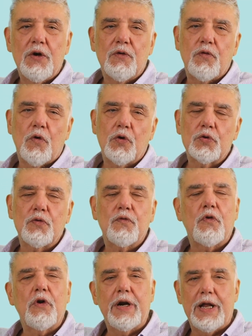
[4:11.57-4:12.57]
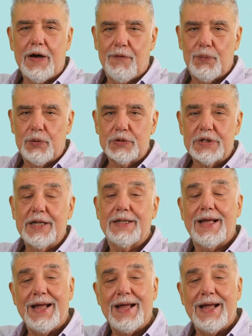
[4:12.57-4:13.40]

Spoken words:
4 to 4.5%,